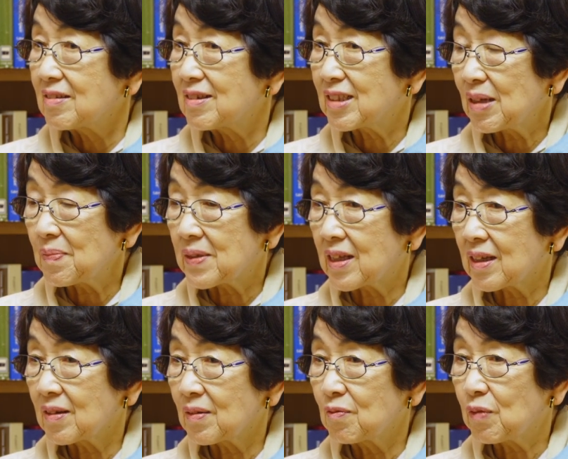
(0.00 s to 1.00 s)

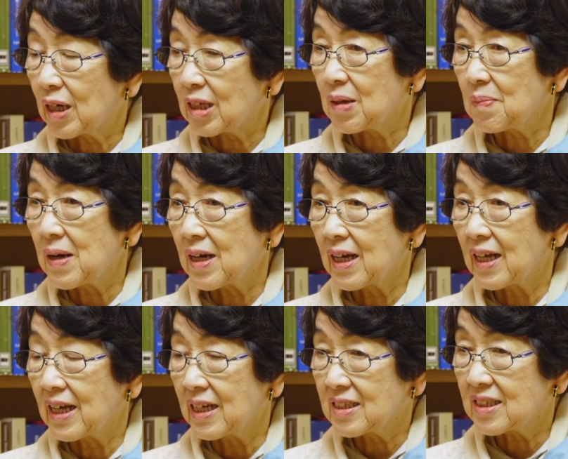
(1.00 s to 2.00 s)
Something wakimai
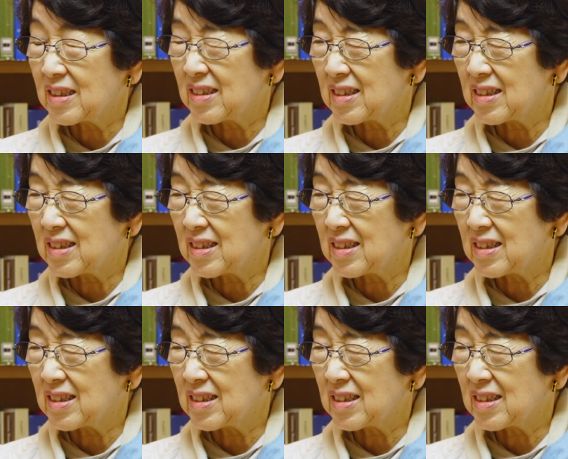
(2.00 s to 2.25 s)
is